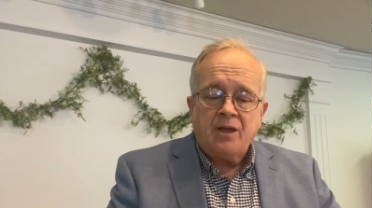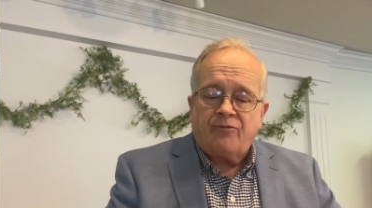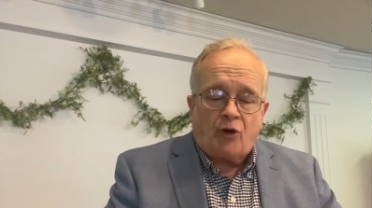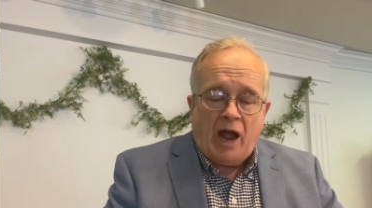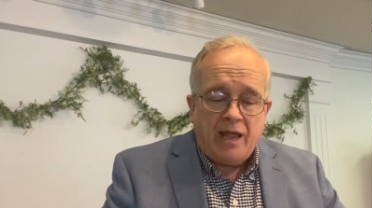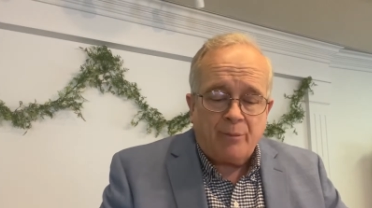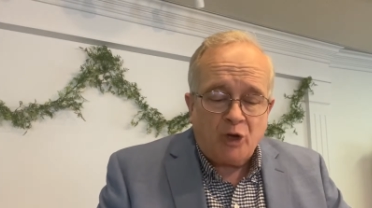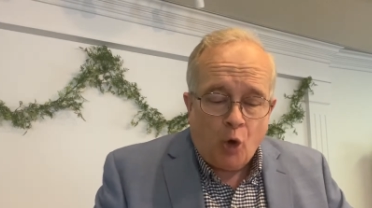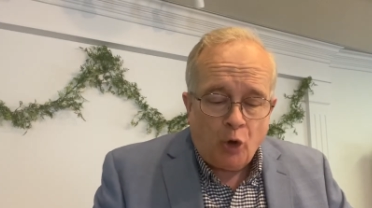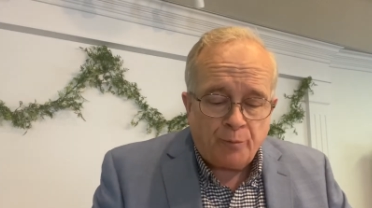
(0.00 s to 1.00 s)
for I am an
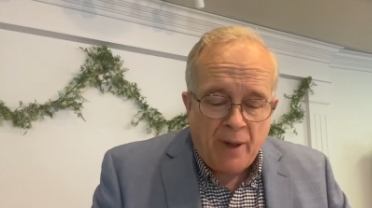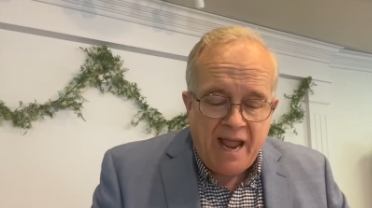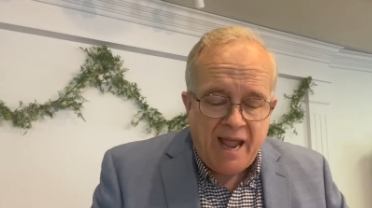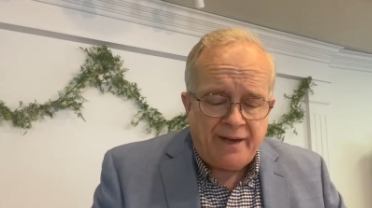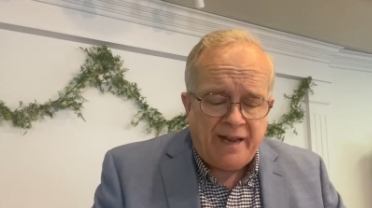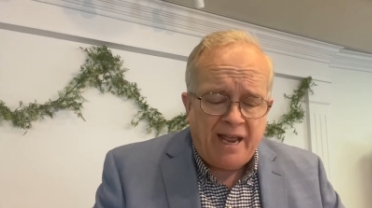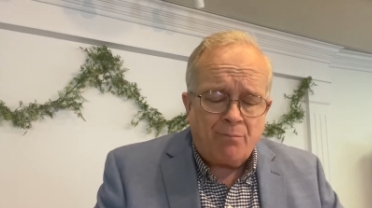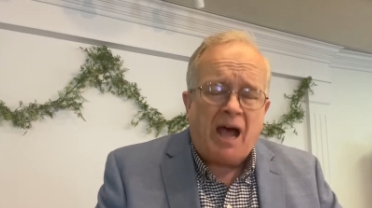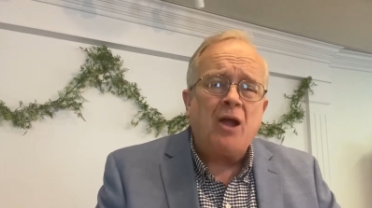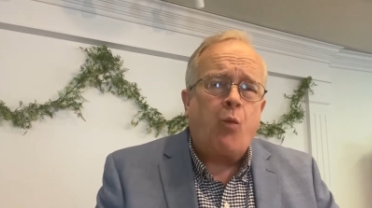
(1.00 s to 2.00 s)
old man and
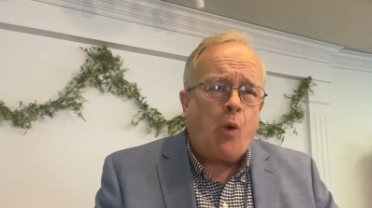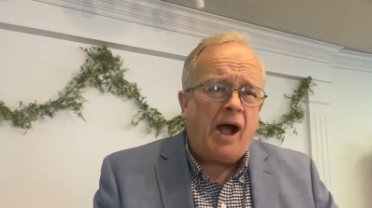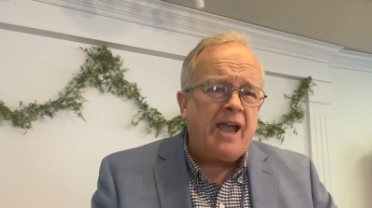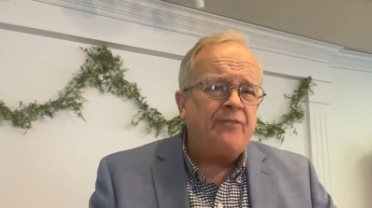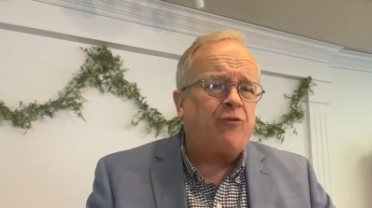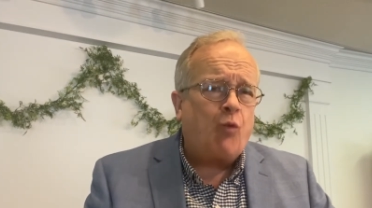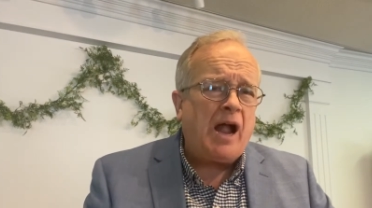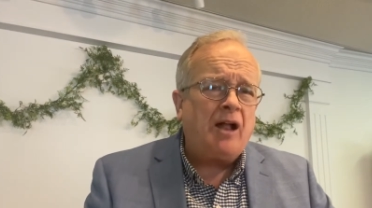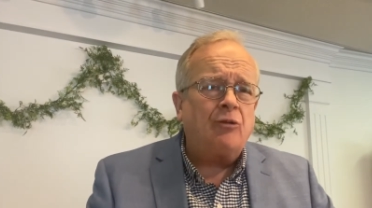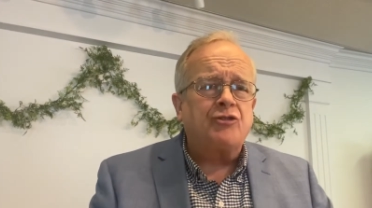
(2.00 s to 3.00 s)
my wife
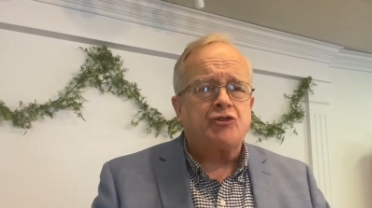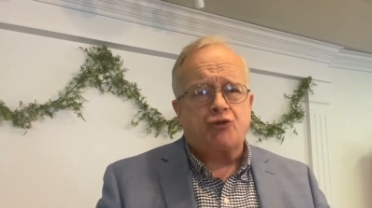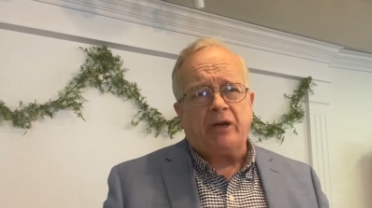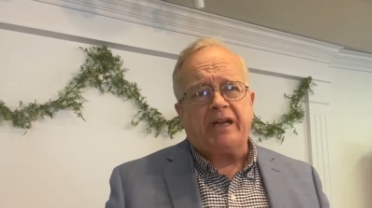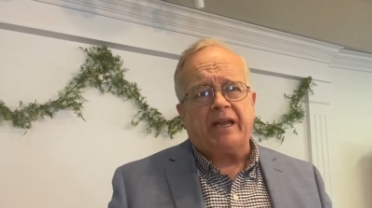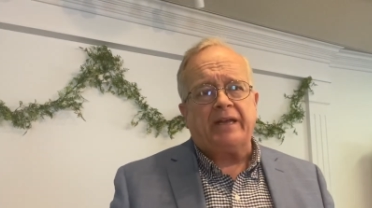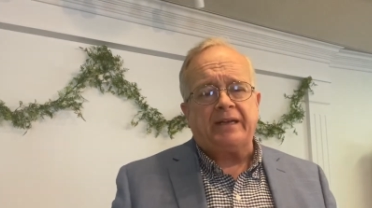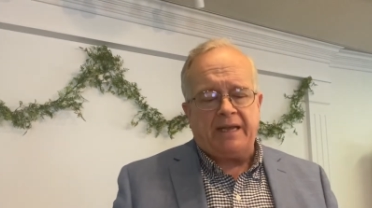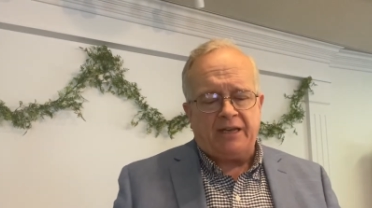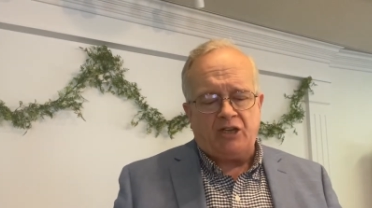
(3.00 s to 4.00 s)
well stricken
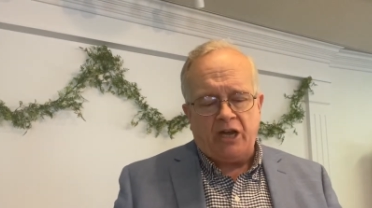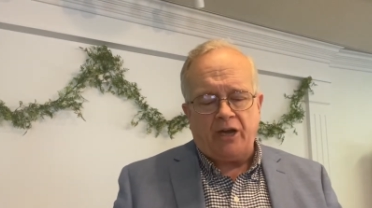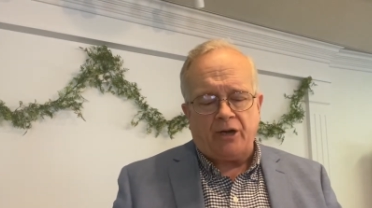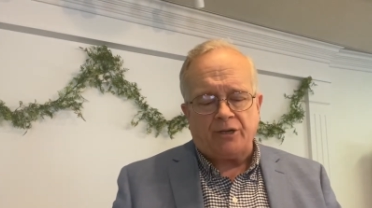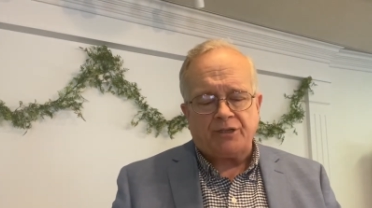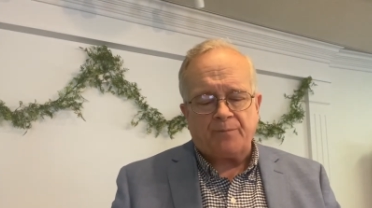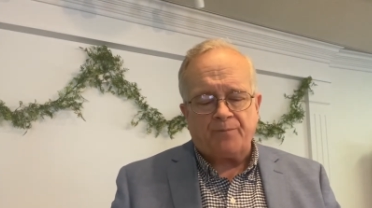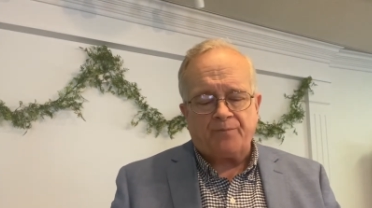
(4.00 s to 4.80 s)
in years.